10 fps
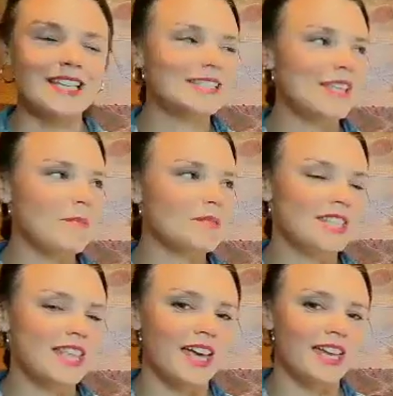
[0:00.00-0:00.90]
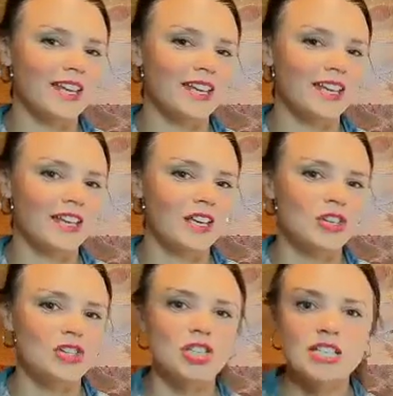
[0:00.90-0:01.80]
except that
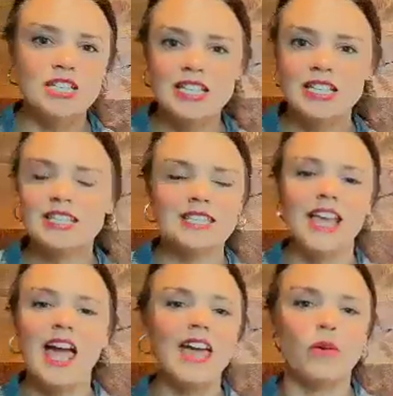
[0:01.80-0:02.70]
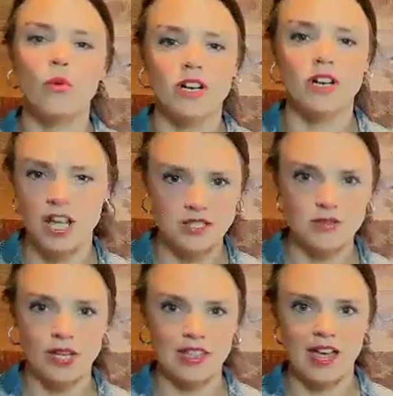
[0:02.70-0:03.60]
she didn't say, "We're not
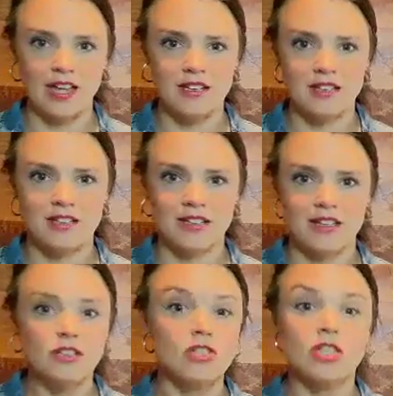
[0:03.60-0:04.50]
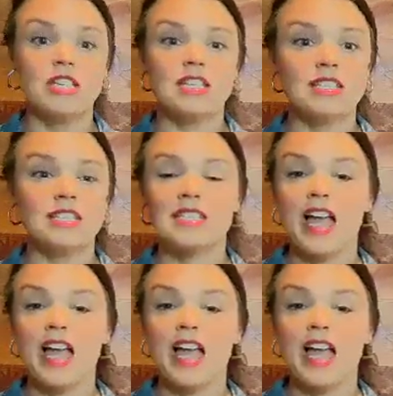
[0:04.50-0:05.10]
doing that." She didn't